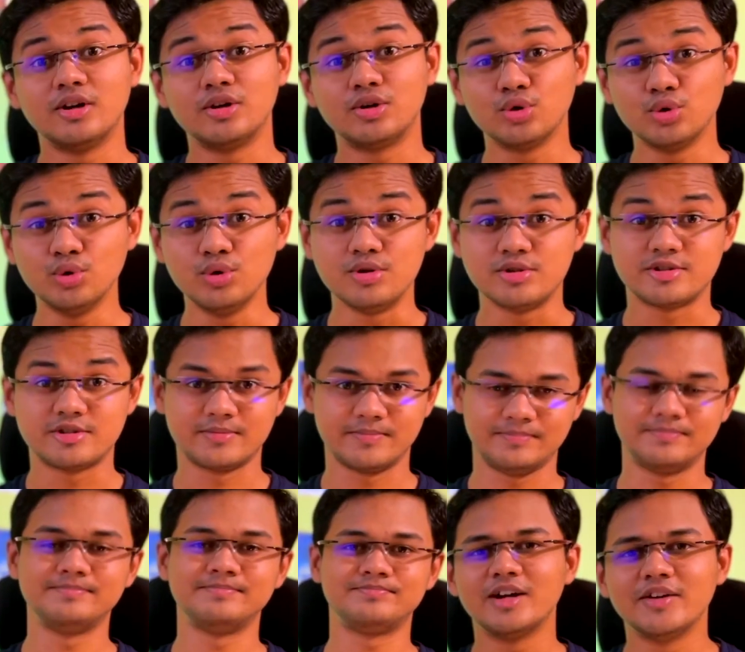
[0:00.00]
Tools.
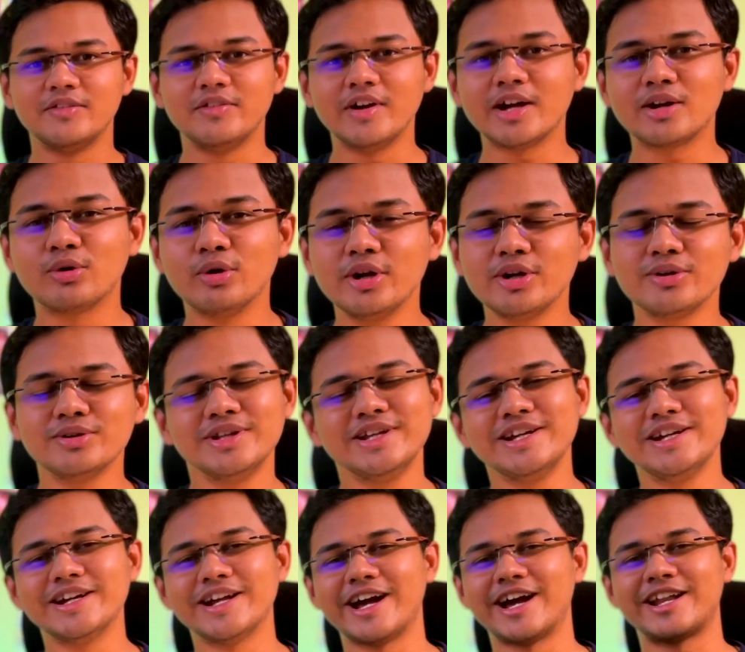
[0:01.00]
We are going to
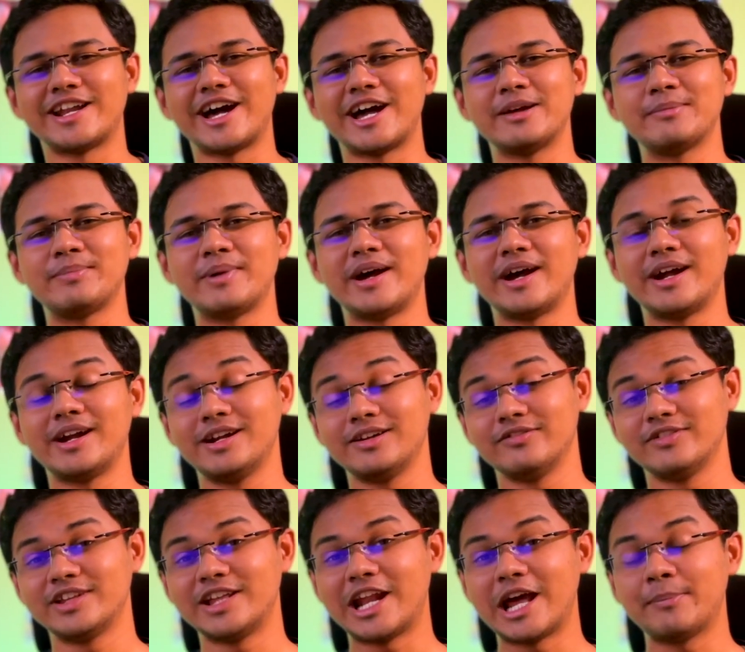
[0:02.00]
need an iPad
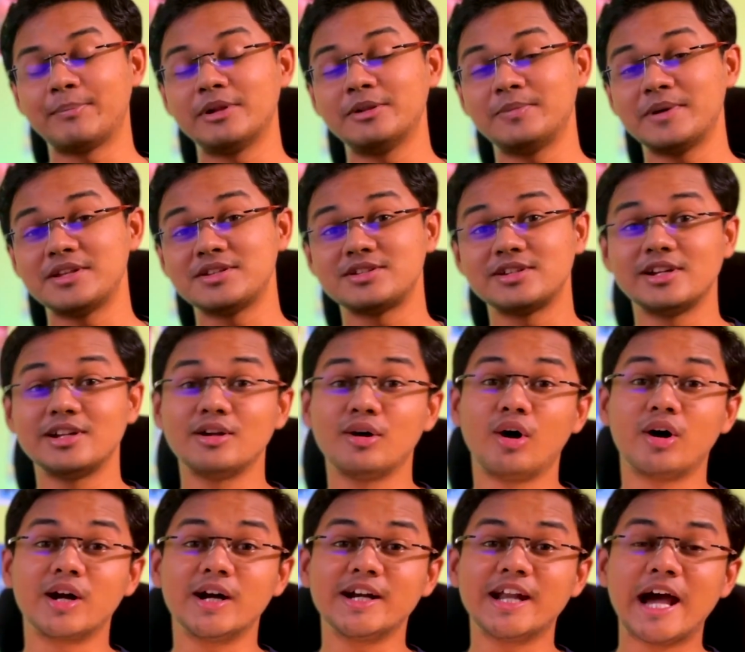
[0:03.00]
with an Apple Pencil
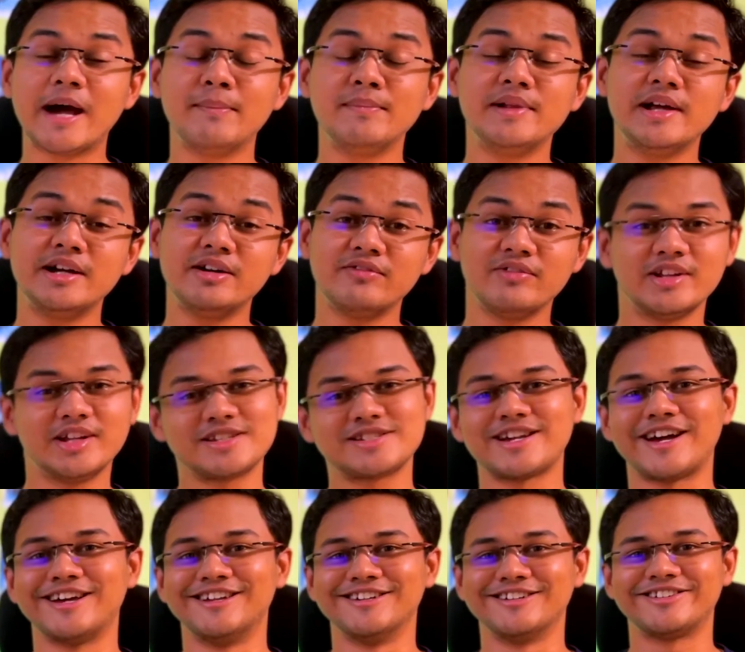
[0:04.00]
or a tablet with a
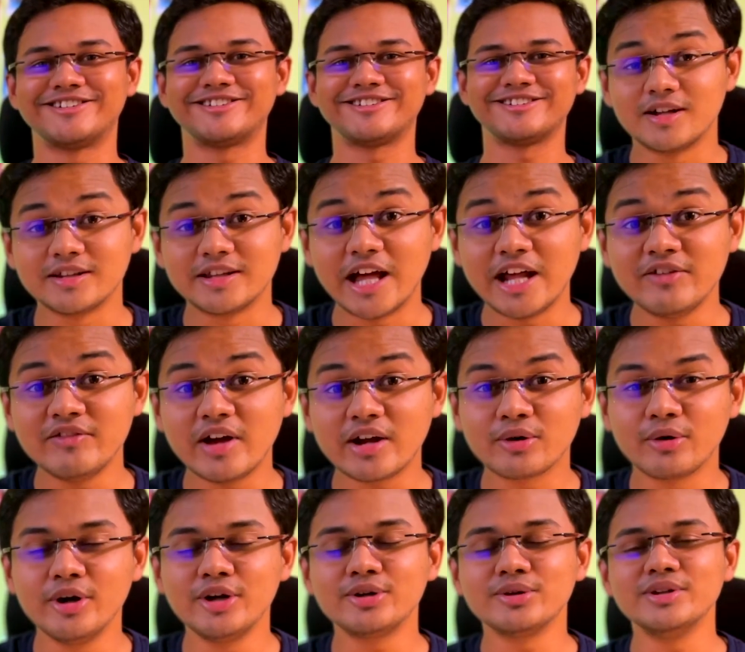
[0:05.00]
stylus. Then we are
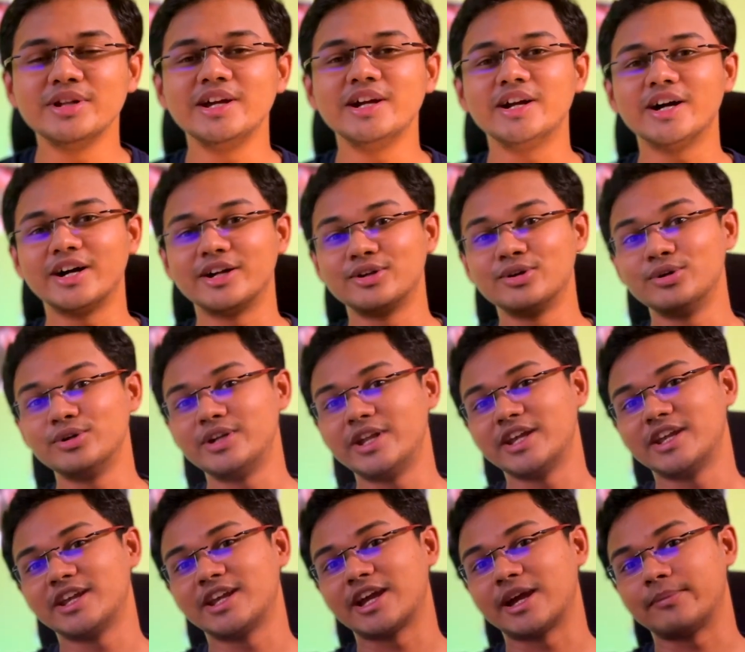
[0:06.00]
going to need a
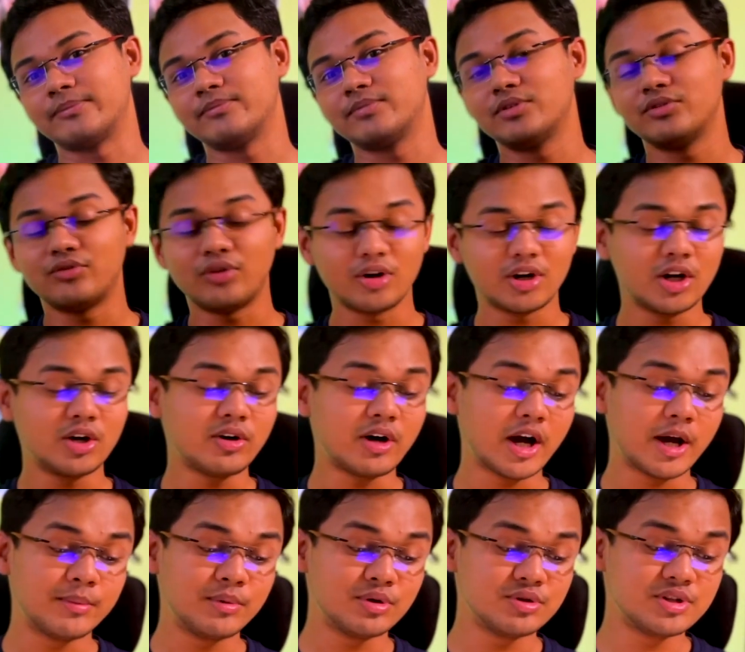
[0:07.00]
note-taking app. For now,
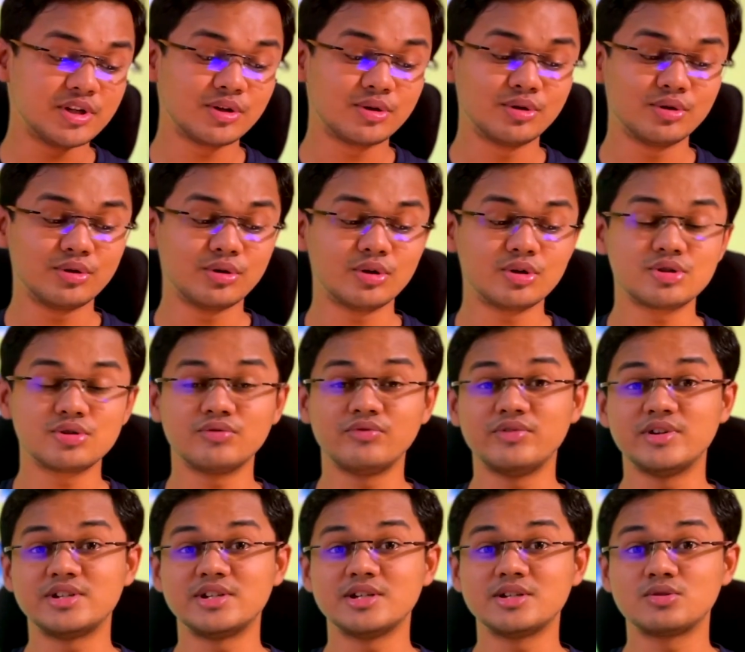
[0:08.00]
I'm using GoodNotes,
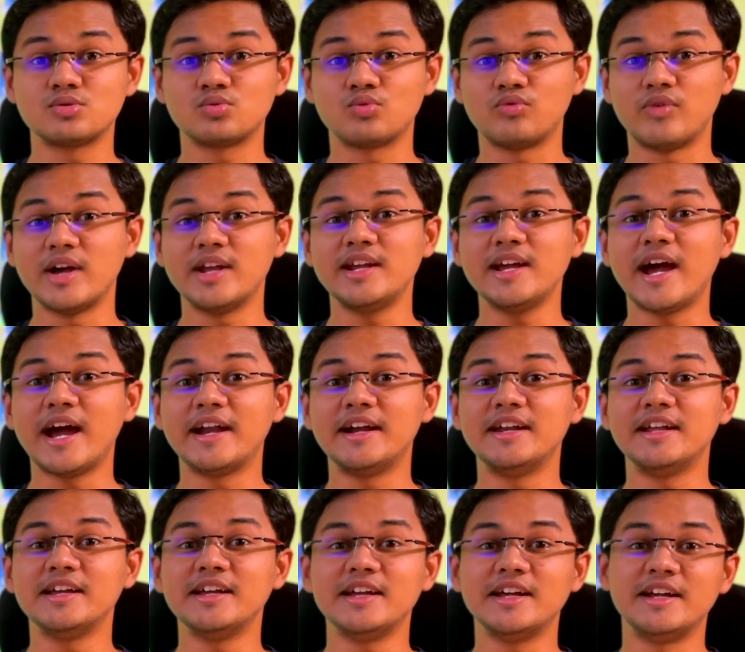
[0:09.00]
which is very
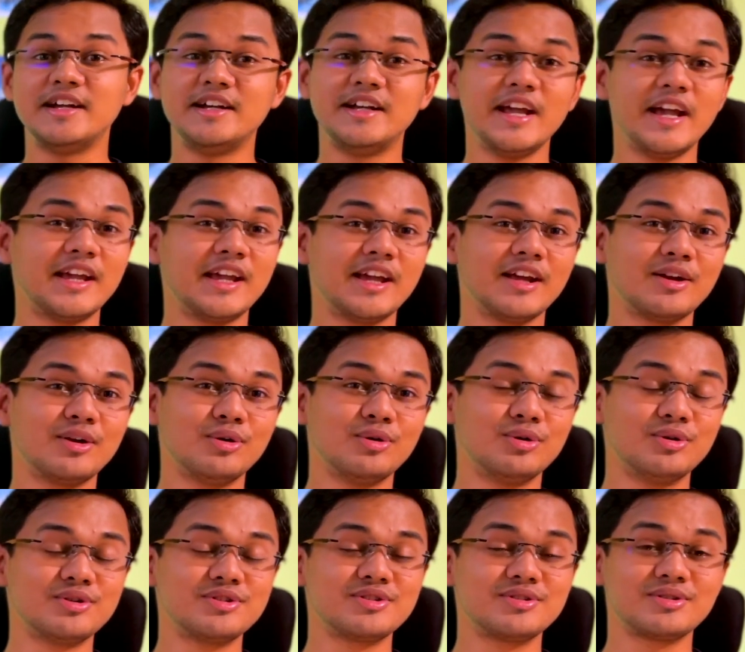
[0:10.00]
handy in taking
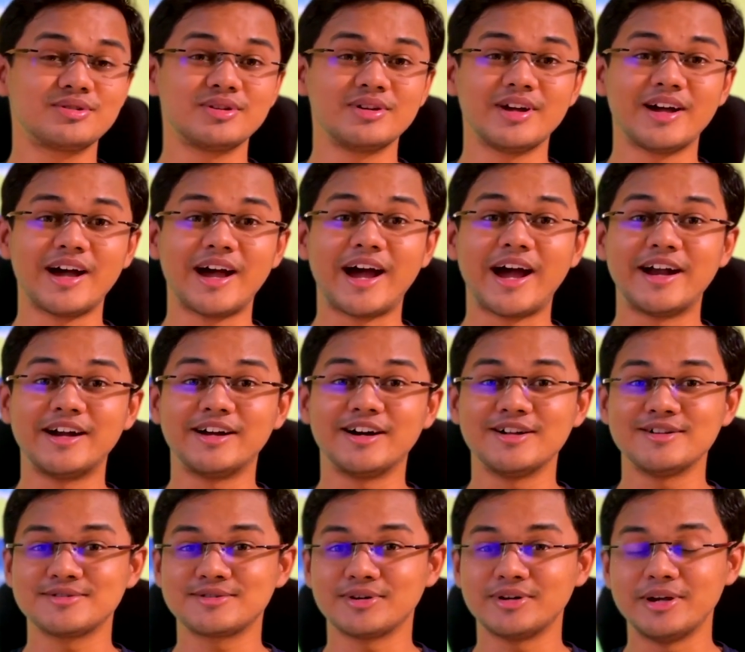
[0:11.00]
notes and
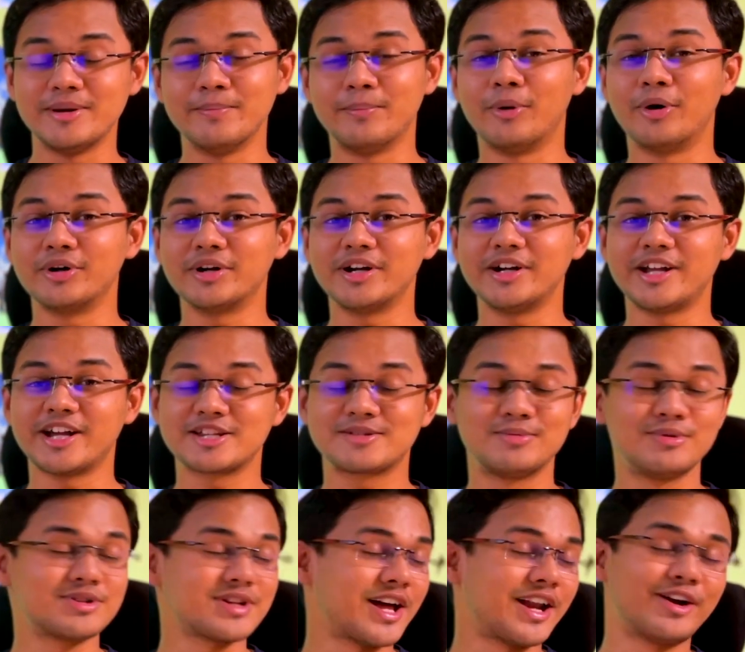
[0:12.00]
also importing
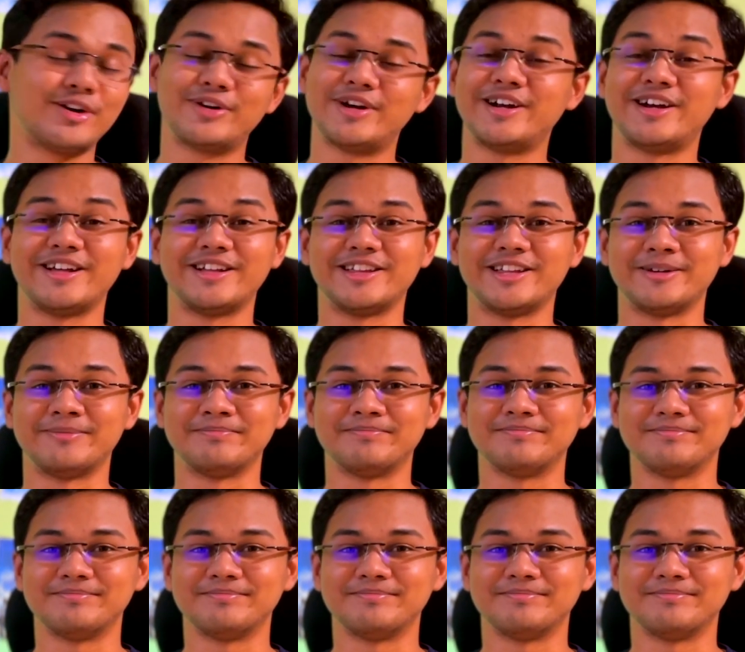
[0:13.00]
textbooks and annotating them.